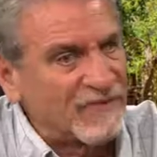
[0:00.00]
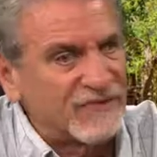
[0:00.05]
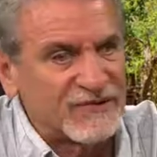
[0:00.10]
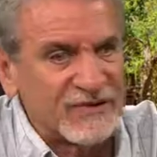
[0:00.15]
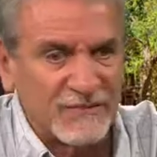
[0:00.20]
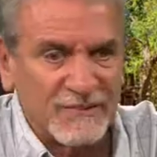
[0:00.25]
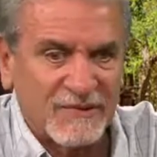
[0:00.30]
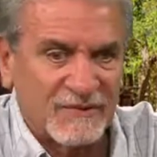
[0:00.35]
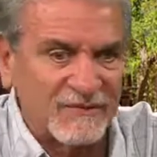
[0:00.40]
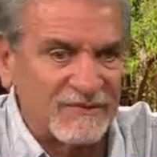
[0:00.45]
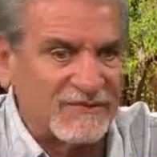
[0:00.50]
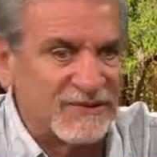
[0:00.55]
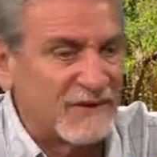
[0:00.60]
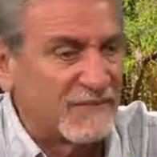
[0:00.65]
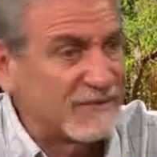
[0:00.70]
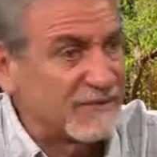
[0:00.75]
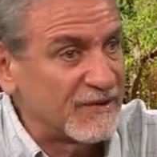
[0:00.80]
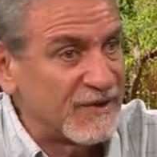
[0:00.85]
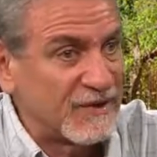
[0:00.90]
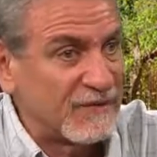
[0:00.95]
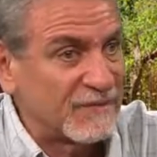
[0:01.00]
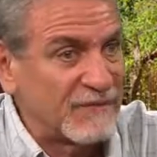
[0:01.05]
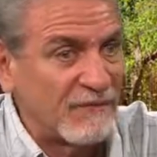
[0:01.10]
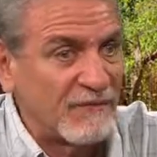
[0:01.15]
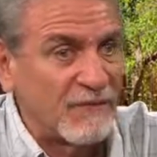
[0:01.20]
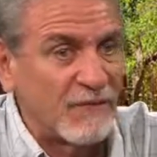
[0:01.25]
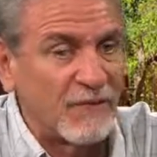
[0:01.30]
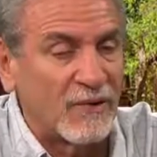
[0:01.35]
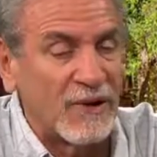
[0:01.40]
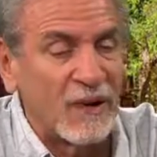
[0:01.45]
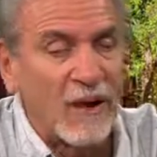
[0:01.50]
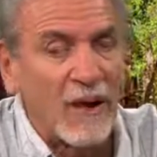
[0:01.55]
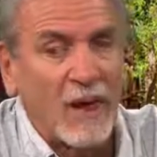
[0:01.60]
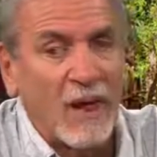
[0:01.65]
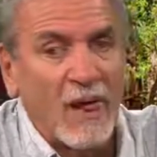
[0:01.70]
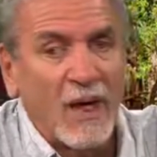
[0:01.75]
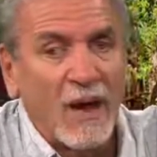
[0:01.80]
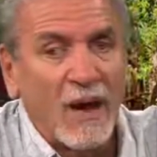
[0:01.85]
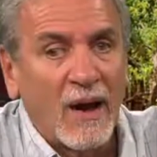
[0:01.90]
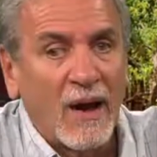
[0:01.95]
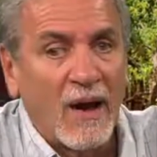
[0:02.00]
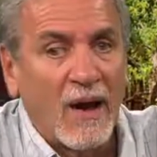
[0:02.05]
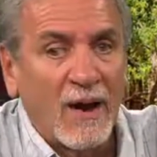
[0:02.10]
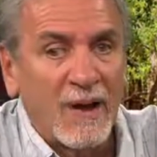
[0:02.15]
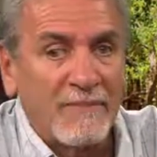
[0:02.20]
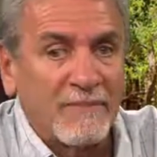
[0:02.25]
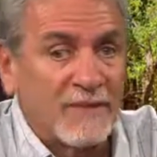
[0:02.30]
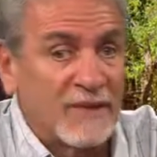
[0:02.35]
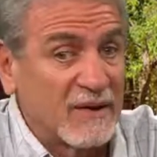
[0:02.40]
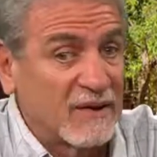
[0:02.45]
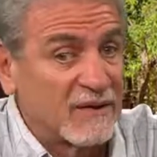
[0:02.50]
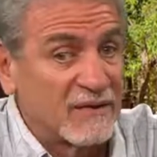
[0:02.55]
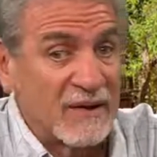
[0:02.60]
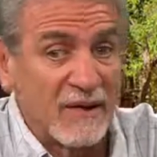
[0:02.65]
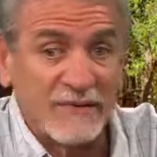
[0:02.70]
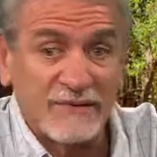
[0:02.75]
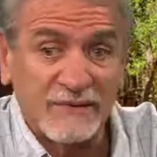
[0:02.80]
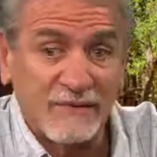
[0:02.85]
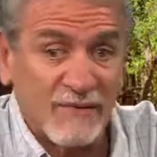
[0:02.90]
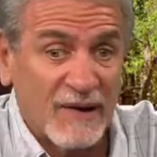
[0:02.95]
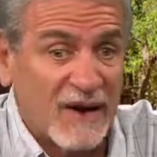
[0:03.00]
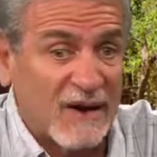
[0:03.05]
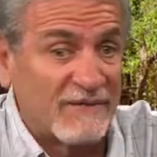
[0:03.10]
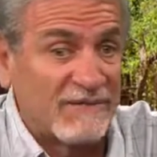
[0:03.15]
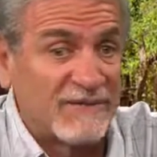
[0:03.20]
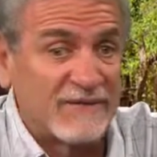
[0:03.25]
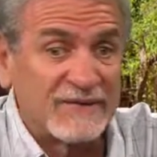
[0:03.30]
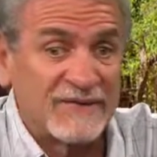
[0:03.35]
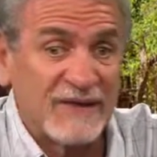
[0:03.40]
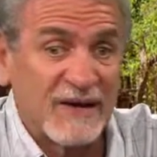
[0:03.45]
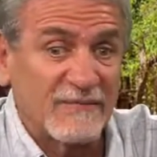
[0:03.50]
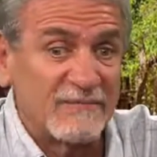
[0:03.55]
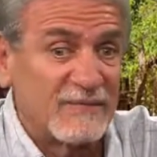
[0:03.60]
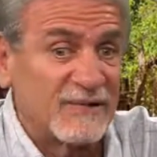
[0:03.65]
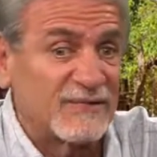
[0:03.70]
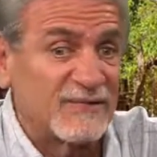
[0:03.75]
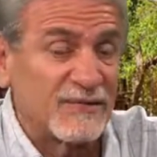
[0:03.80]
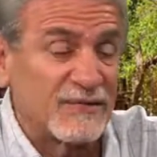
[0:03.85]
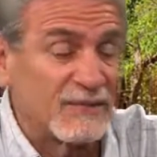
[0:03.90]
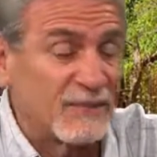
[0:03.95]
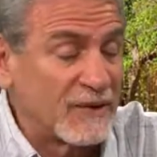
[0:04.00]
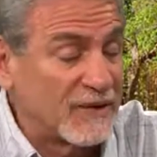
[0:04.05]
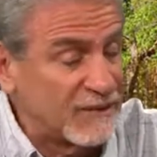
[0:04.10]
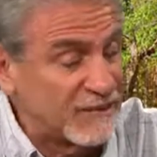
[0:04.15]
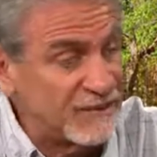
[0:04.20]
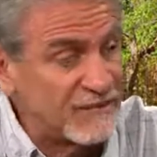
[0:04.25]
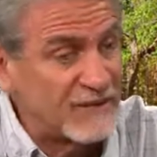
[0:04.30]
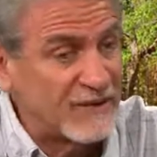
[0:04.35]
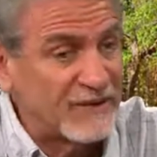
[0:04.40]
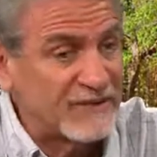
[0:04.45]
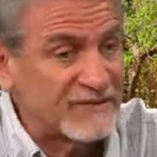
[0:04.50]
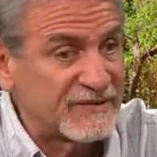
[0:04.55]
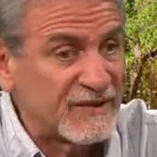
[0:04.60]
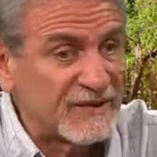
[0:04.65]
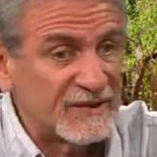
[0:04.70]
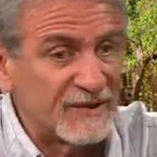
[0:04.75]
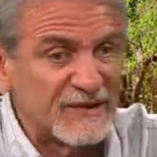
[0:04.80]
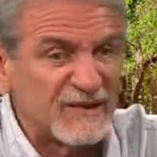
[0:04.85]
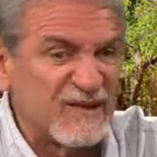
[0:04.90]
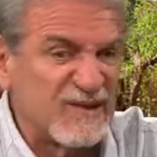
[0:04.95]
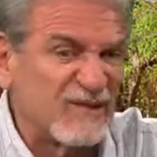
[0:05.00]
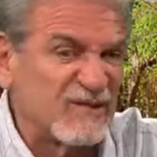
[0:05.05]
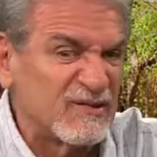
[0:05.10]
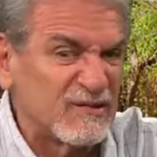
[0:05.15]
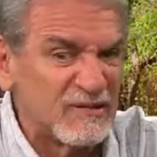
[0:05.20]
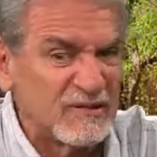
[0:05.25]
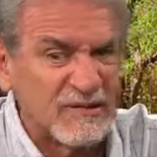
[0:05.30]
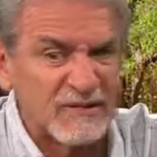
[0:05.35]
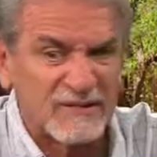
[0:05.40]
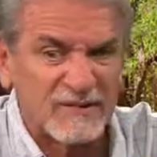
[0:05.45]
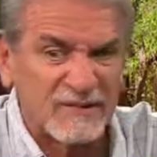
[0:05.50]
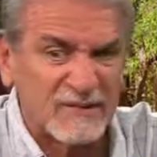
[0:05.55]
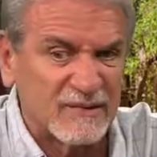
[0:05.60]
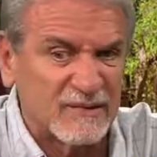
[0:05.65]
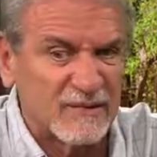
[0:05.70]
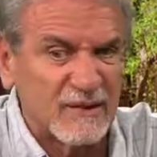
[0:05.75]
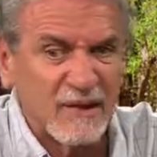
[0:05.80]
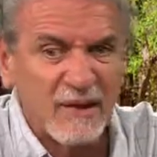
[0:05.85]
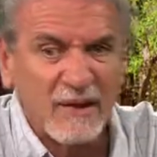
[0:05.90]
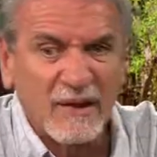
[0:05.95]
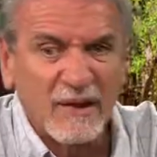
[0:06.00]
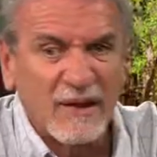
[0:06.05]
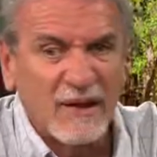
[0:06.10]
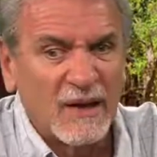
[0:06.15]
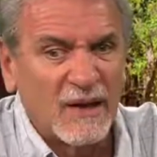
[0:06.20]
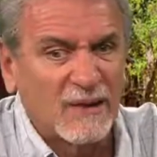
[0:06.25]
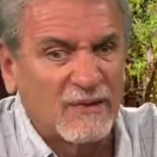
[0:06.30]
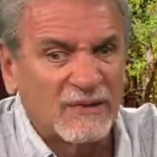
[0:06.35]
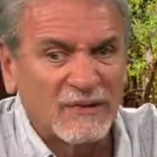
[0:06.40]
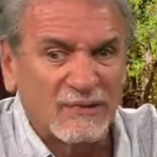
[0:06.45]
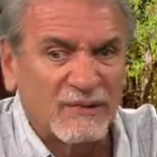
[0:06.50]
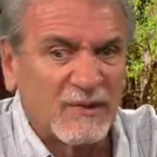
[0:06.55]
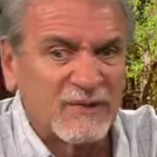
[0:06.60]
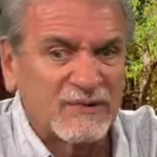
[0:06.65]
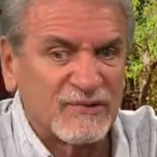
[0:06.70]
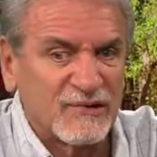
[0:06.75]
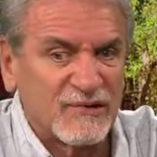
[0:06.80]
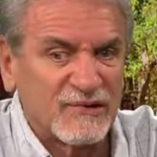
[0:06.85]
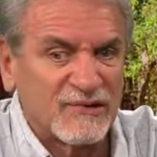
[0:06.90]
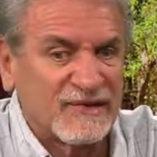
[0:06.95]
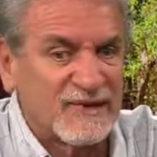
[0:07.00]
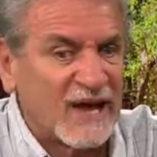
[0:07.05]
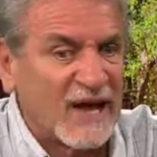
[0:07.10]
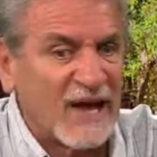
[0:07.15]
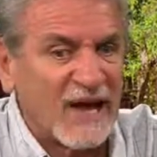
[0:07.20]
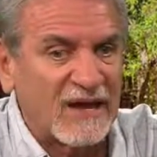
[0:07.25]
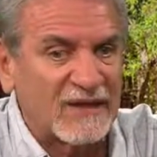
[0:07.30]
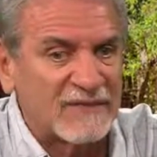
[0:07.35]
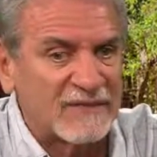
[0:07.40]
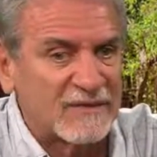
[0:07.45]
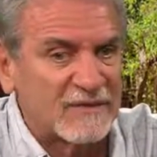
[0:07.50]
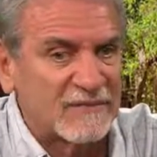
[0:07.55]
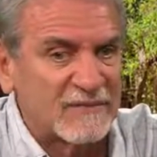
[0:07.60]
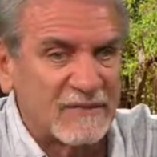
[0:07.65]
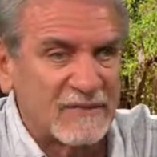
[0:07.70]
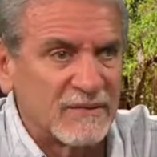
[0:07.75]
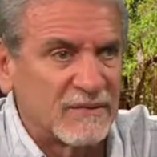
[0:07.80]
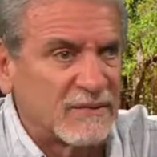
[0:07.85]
for someone who's never done it before. You had tons of raffles. They had Mission 22 there selling T-shirts and sweatshirts and hats. And